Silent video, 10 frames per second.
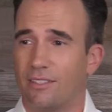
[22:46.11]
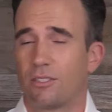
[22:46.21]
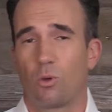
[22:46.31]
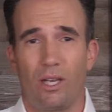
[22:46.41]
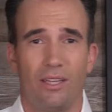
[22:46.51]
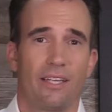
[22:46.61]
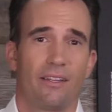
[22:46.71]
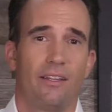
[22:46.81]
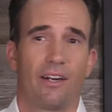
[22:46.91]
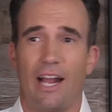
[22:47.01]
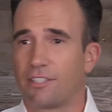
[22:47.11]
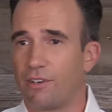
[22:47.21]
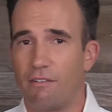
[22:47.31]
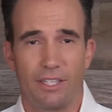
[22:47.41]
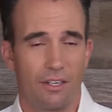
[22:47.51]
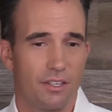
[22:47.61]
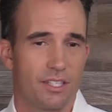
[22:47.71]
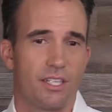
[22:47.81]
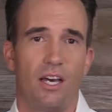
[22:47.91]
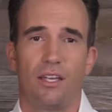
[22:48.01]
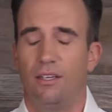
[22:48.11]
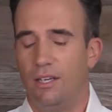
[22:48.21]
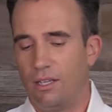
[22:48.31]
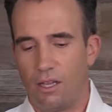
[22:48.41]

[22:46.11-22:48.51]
It's quite lengthy. They're going to ask for everything under the sun,